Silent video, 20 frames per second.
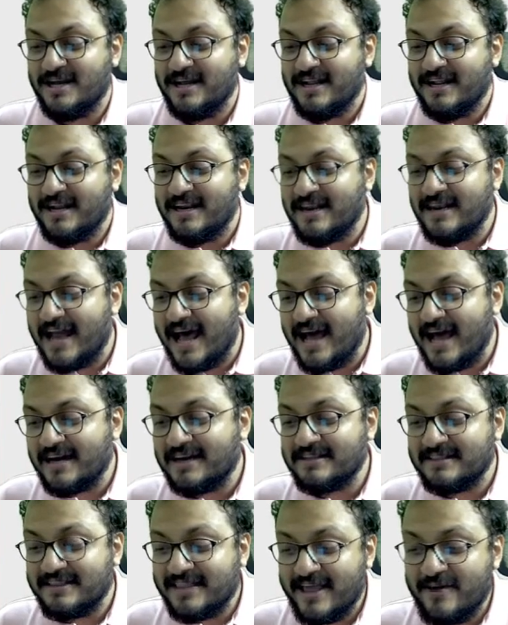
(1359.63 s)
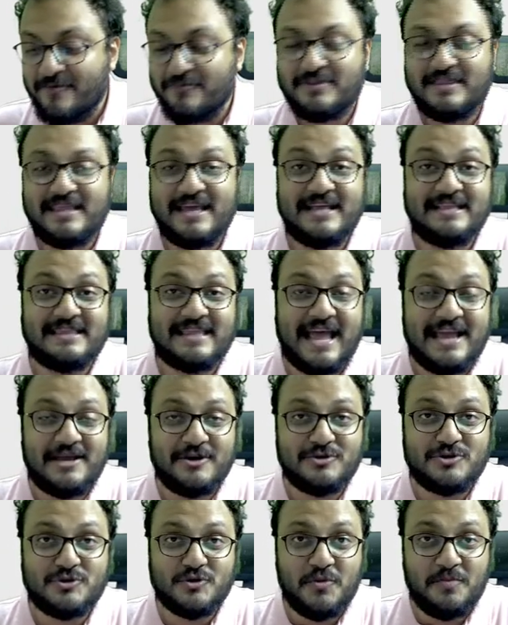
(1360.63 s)
Nag Devte. Thank you
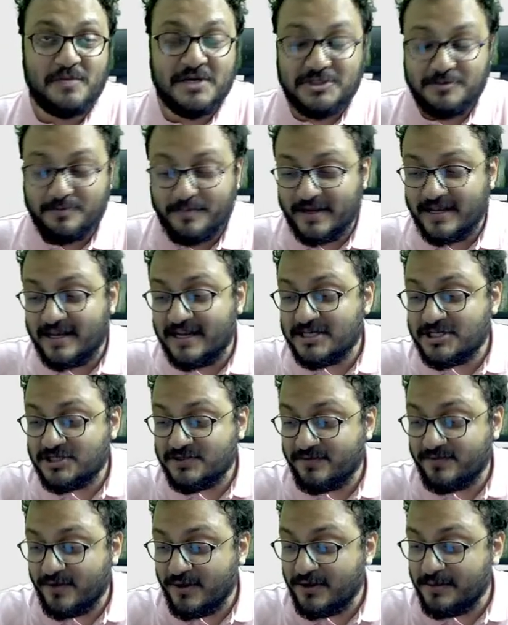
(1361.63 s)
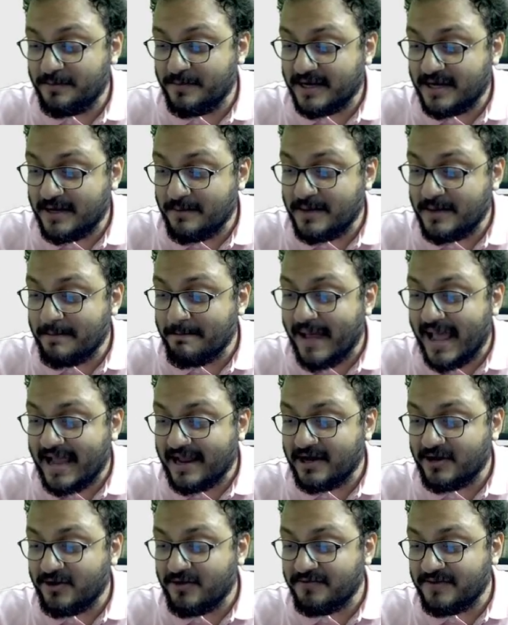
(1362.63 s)
so much, Palash, for becoming backer
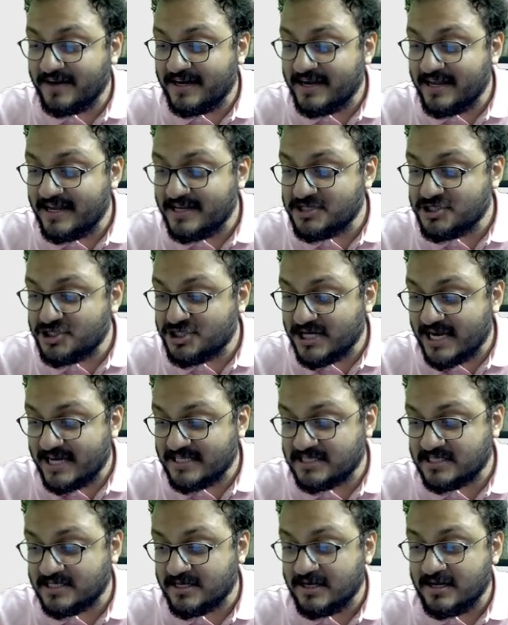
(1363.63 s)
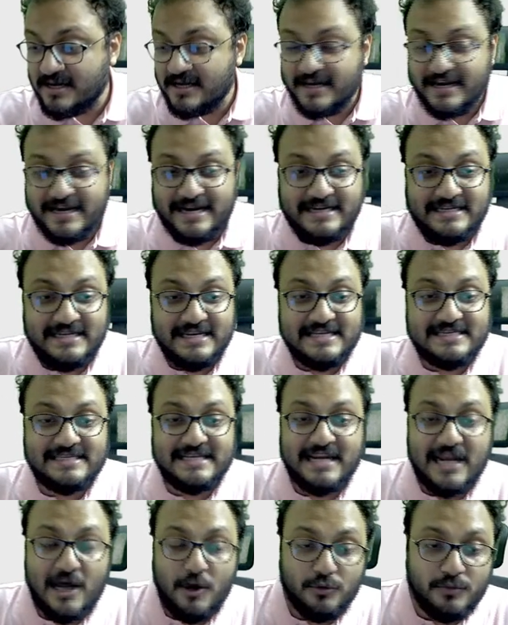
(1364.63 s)
of Indian chess. It is
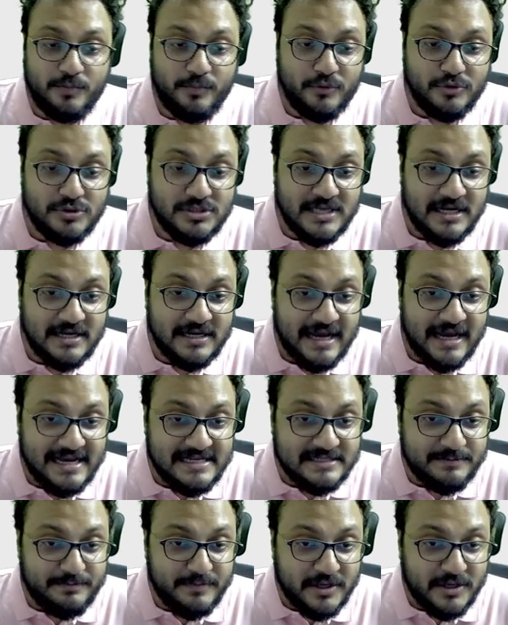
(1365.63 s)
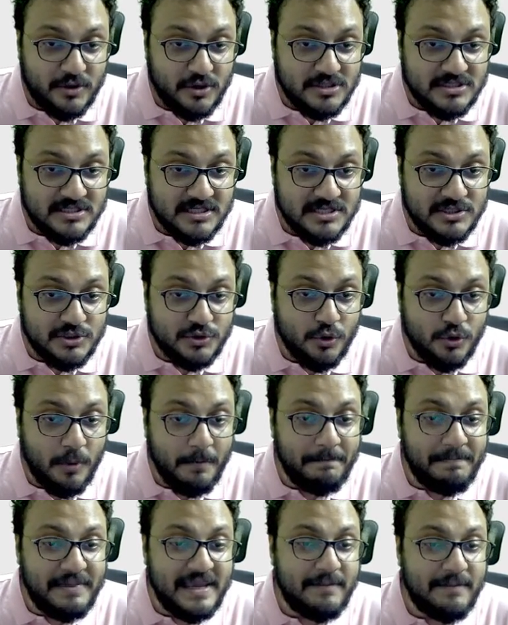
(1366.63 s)
an outpost and guys, because there is no
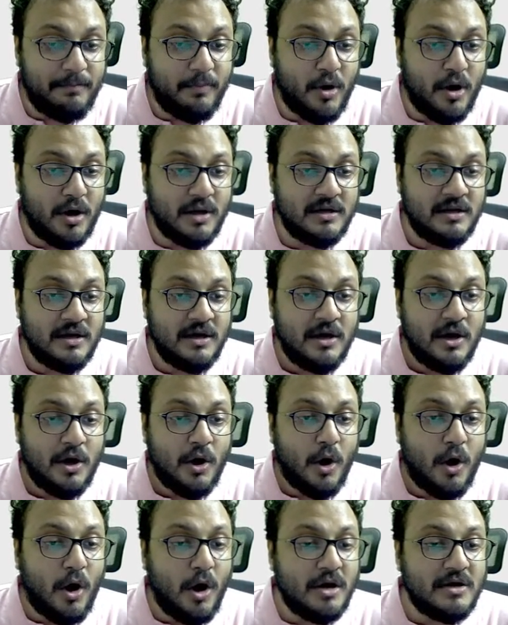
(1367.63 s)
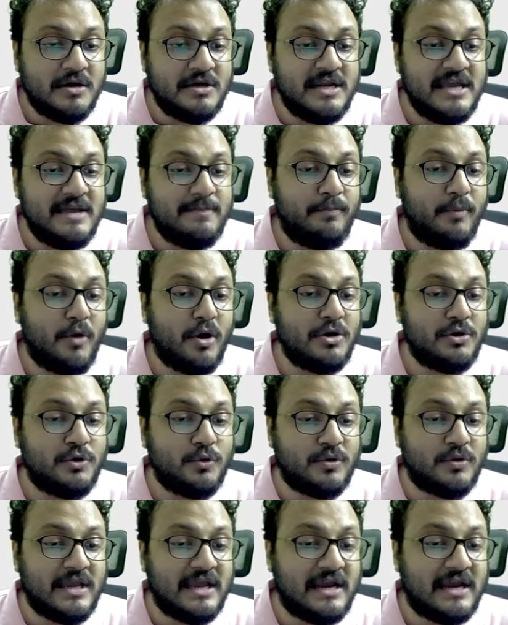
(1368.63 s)
B pawn or D pawn to
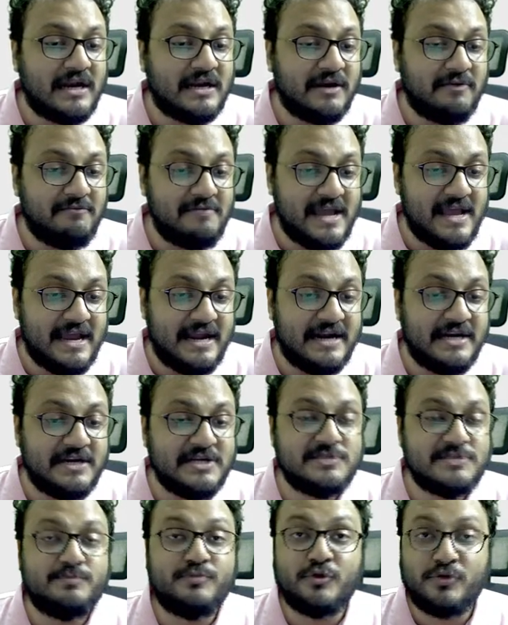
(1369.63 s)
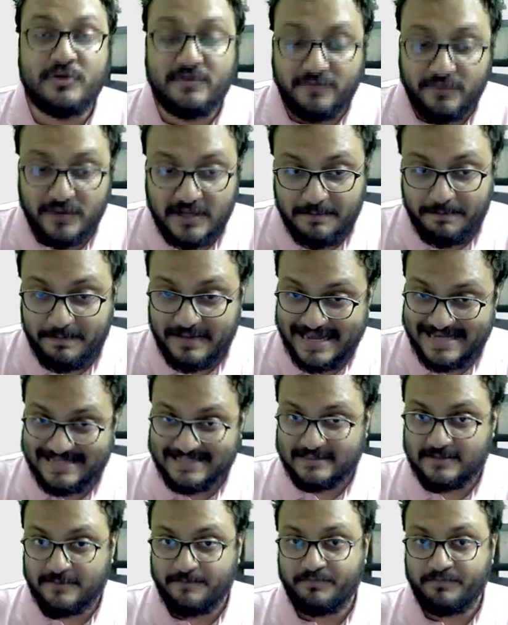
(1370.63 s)
kick it away, it is beautifully placed.